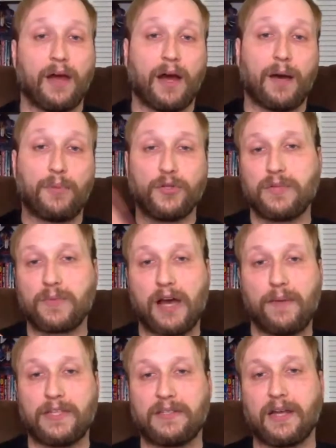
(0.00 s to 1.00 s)
Uh, put some
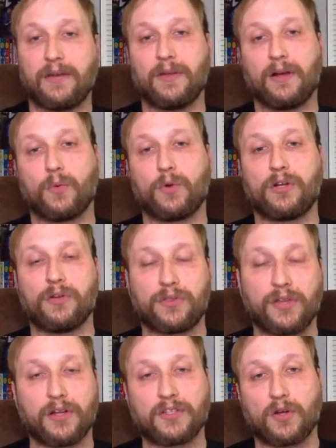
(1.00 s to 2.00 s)
comments down there. What are your
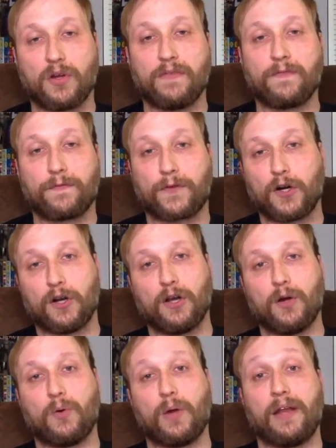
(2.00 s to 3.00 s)
thoughts on
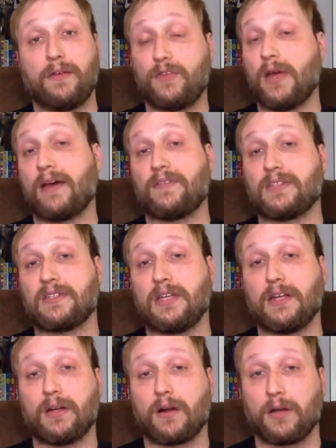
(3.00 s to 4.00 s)
Inferno? And if you haven't
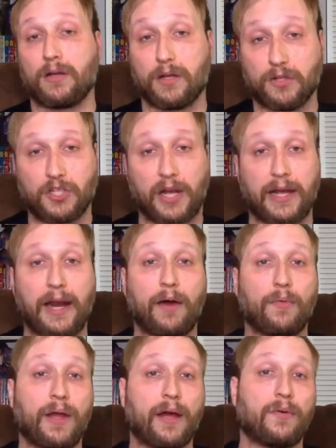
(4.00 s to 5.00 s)
seen it, are you going to check it
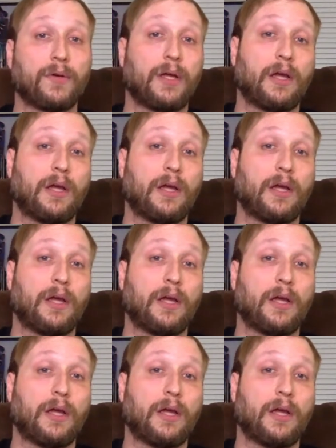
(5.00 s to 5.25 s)
out now?